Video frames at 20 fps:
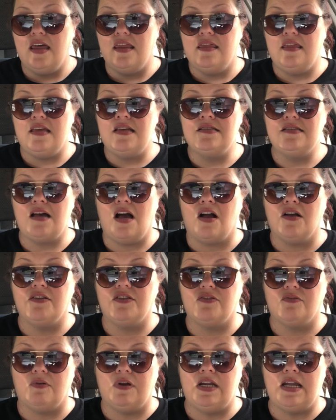These are
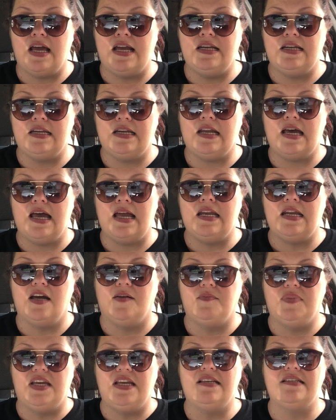$3.99
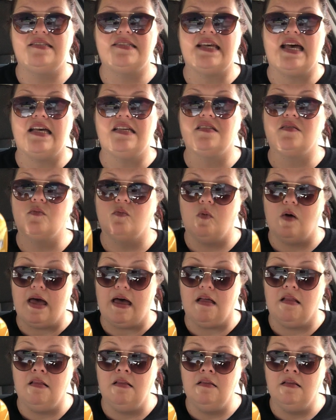a piece as
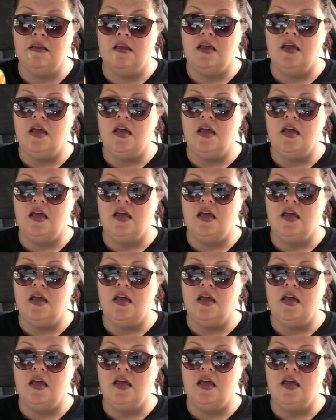well.